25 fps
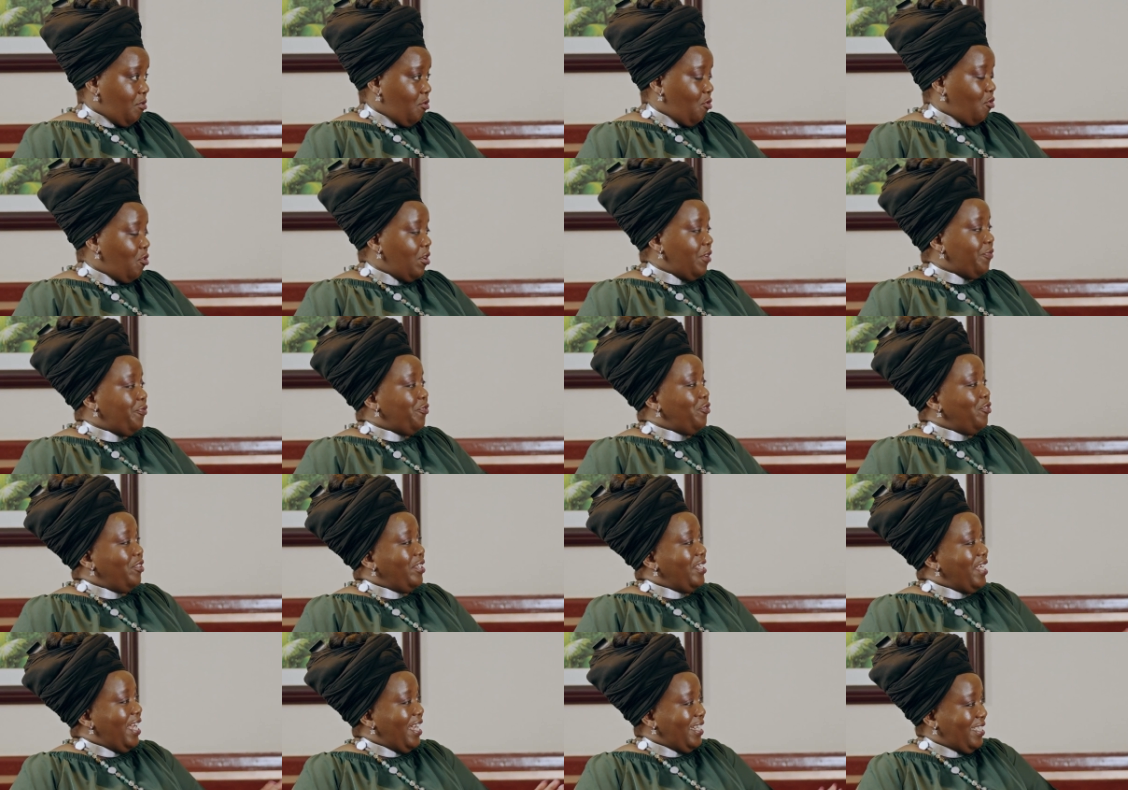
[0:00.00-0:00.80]
Or if
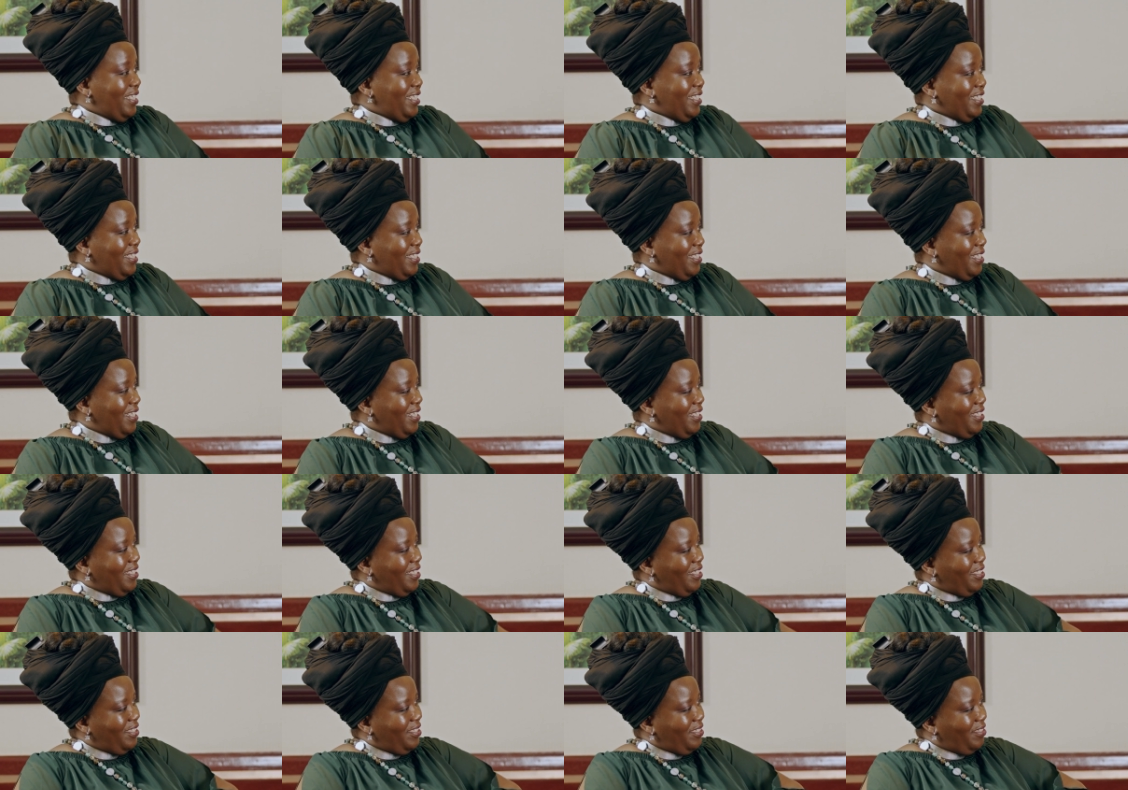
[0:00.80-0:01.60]
you get it,
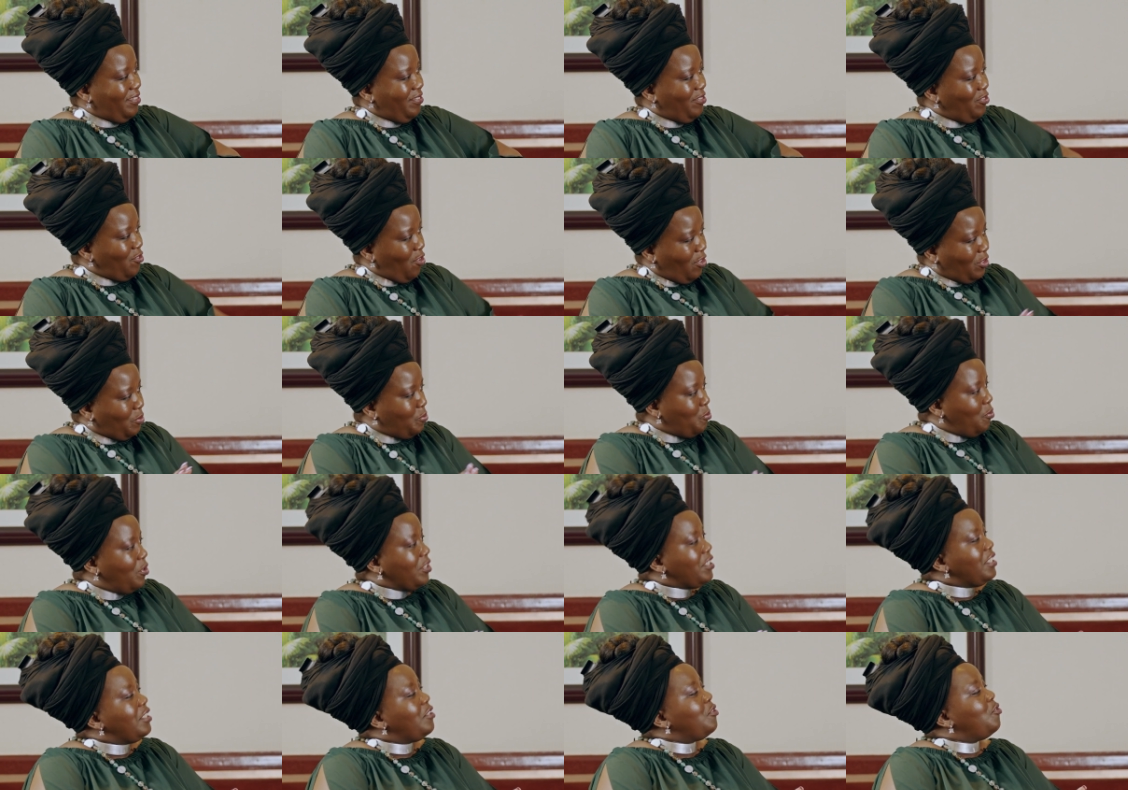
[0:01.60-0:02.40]
it is not
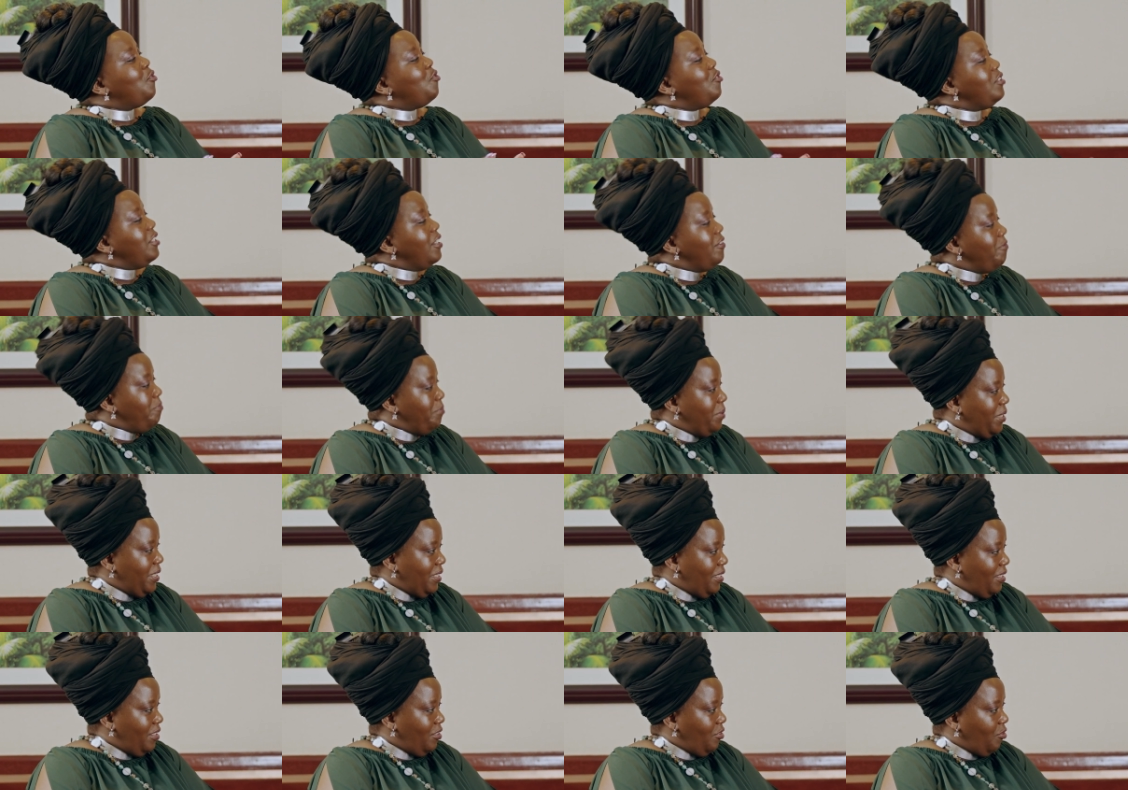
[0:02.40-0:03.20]
what it could have
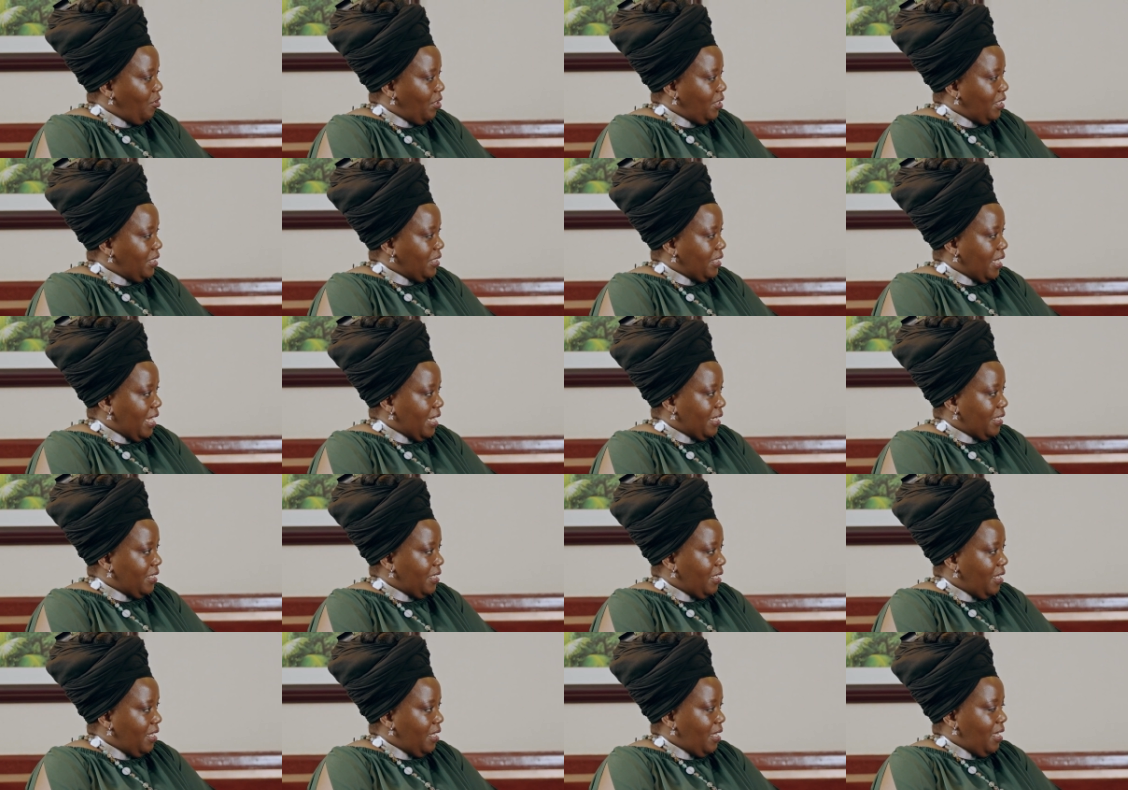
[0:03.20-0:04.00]
been. you
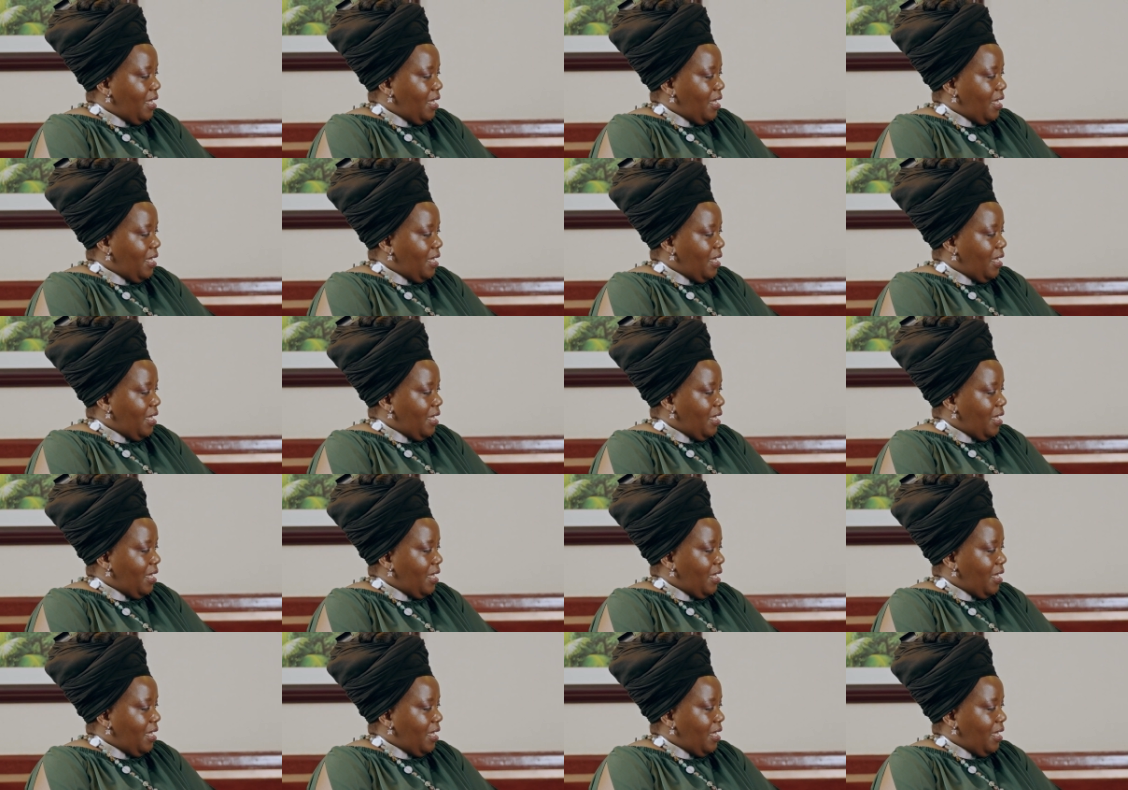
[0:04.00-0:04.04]
understand?